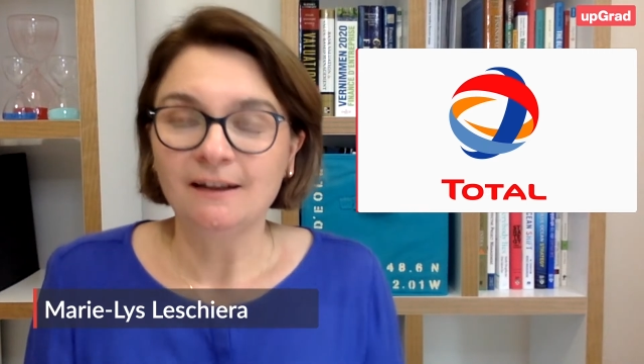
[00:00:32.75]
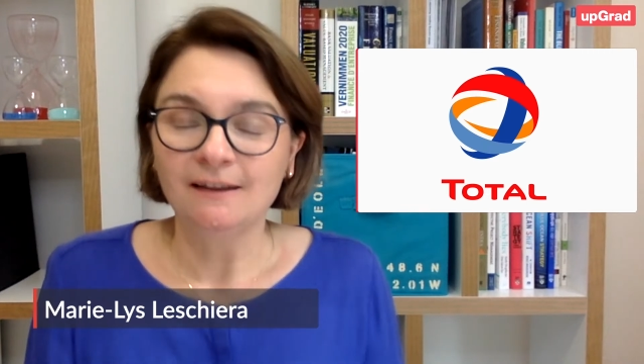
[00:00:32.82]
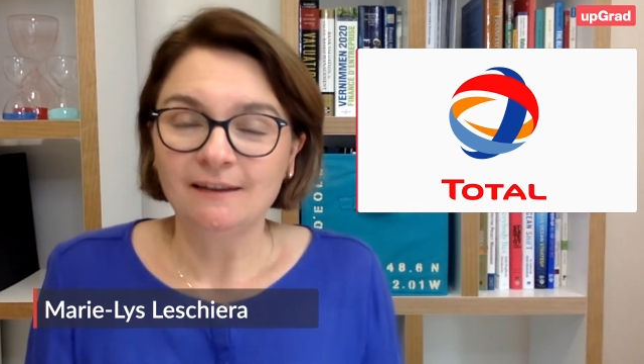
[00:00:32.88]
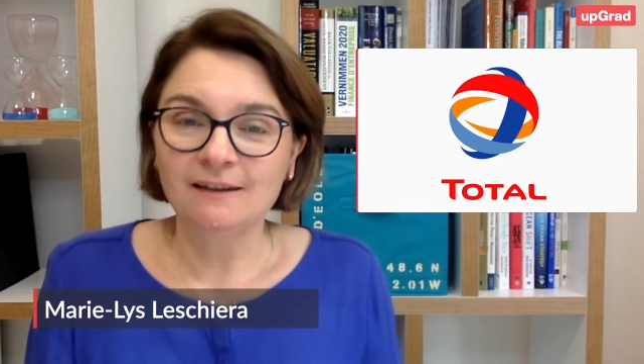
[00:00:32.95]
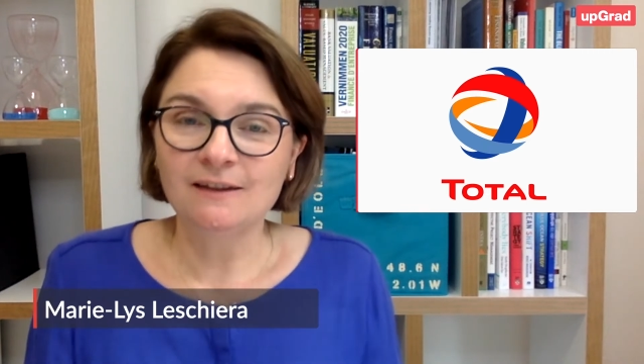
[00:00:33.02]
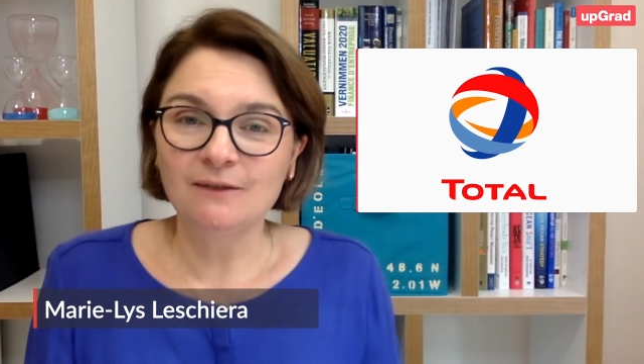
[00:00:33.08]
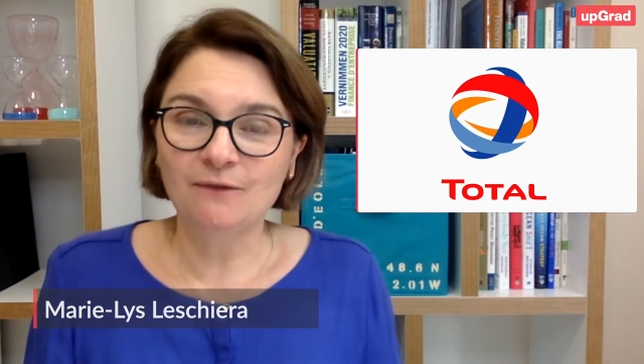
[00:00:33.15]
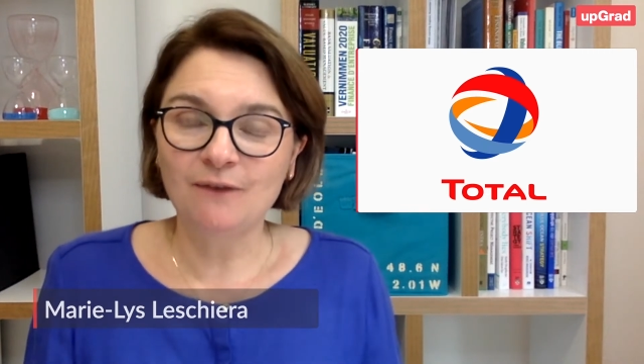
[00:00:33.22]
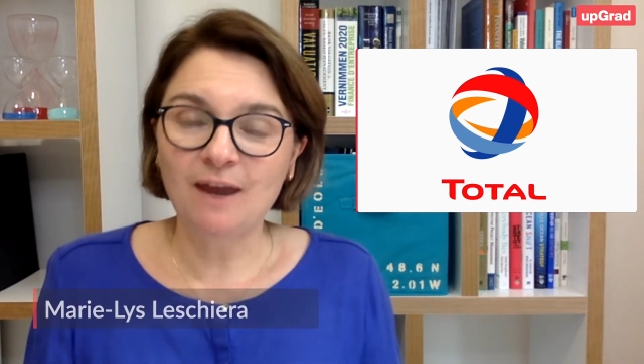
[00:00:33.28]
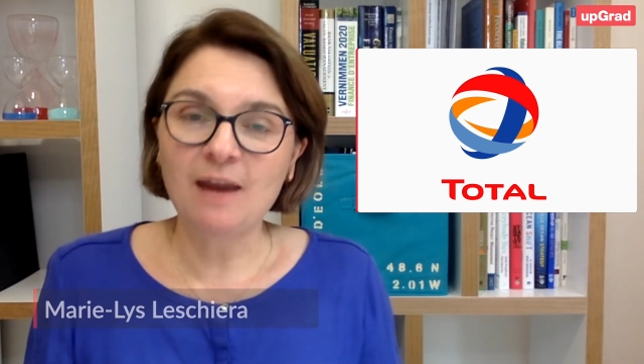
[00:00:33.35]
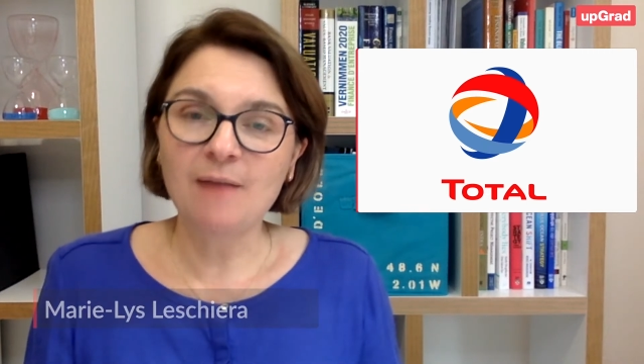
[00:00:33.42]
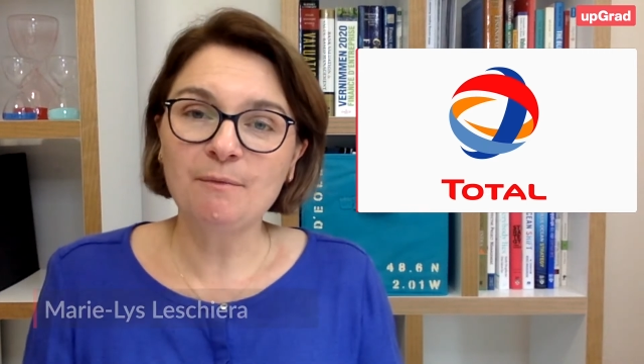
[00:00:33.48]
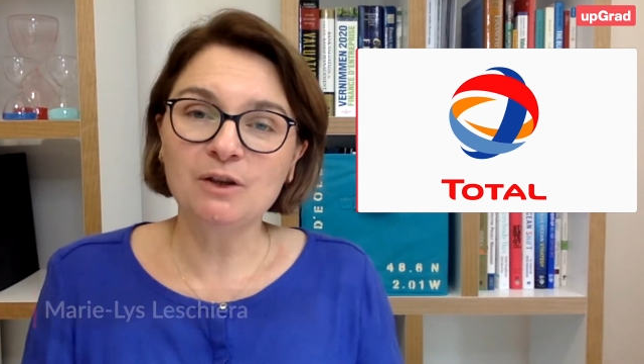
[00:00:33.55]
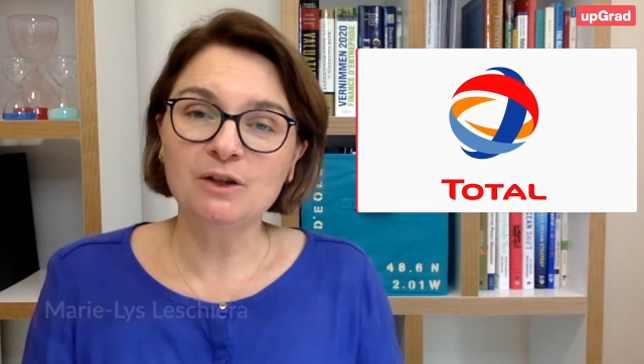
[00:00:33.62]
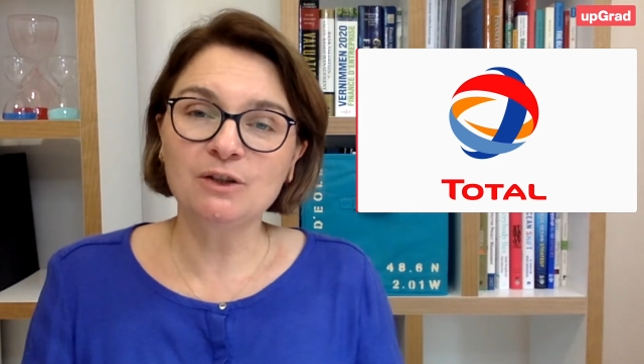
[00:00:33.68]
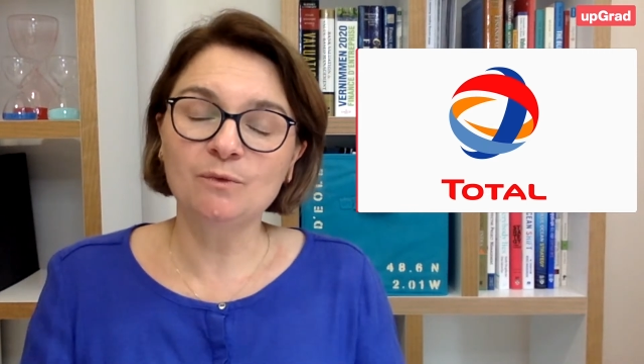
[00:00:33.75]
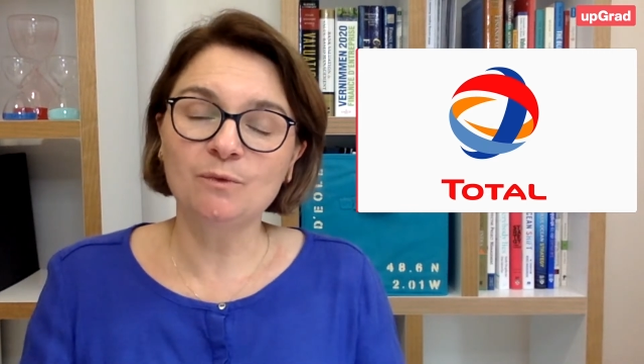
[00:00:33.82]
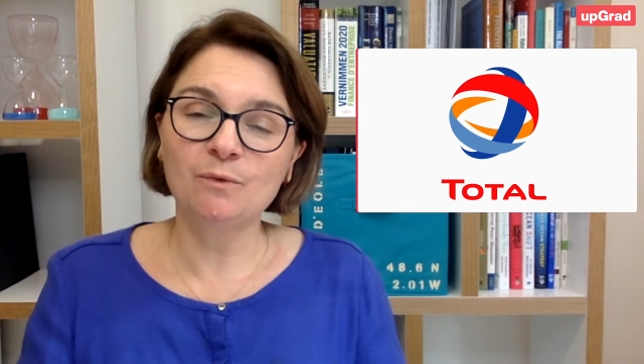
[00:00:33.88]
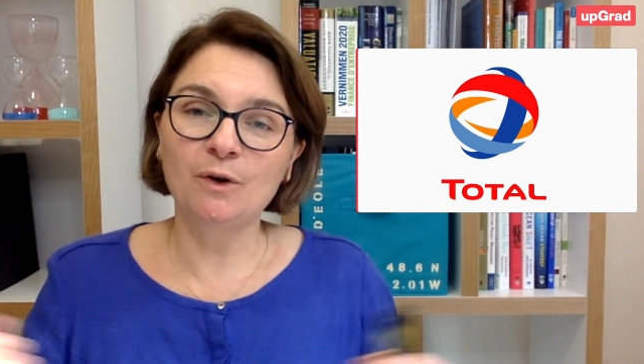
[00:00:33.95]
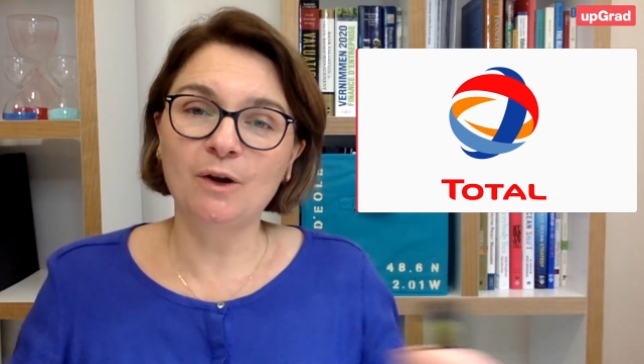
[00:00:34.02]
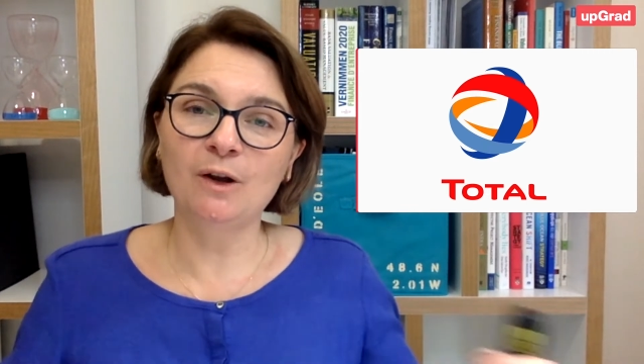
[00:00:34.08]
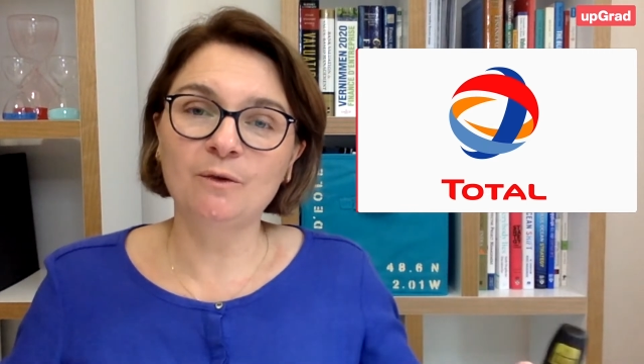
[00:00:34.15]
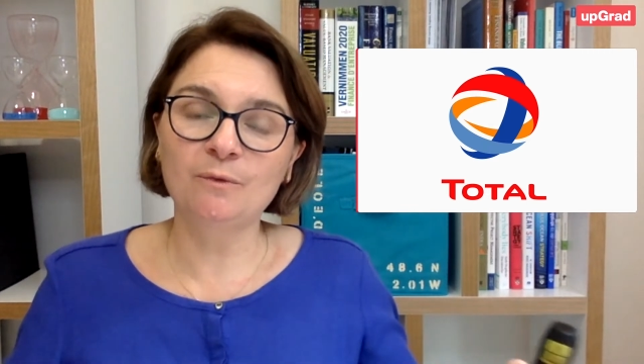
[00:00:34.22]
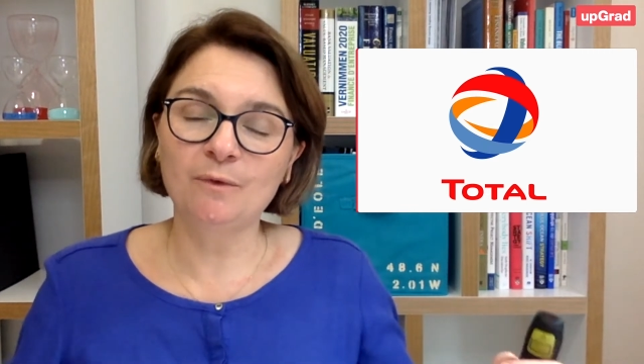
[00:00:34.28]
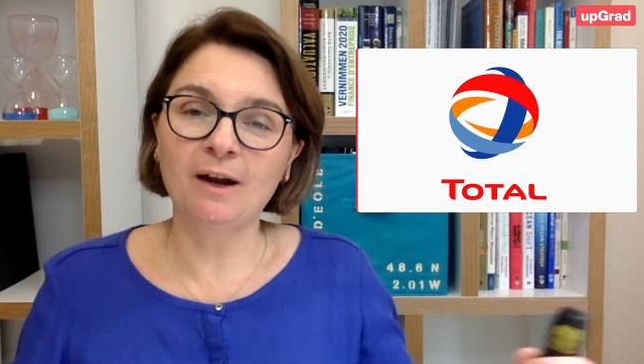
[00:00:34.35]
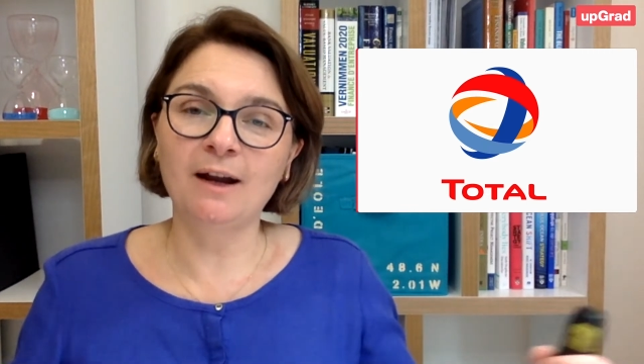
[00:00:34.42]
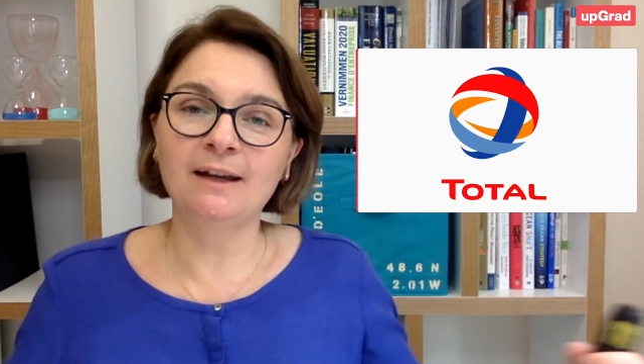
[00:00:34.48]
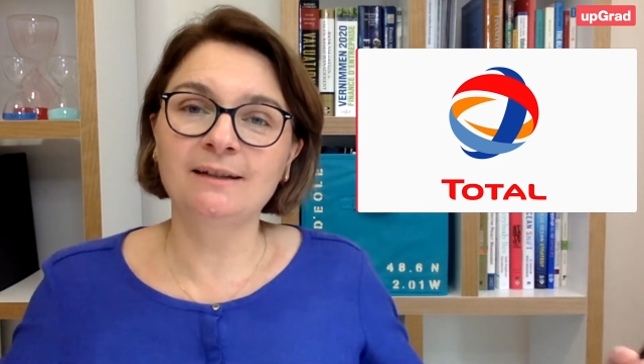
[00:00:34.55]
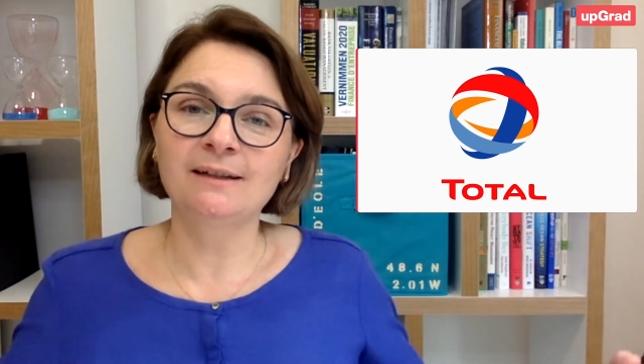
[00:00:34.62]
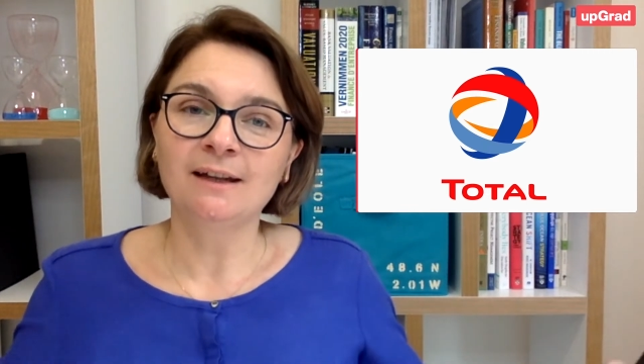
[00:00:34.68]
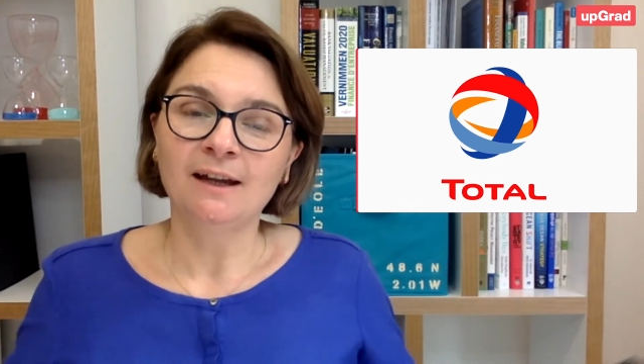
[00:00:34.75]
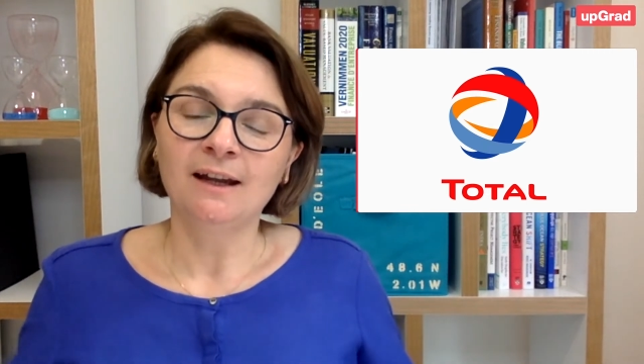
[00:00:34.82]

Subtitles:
this famous worldwide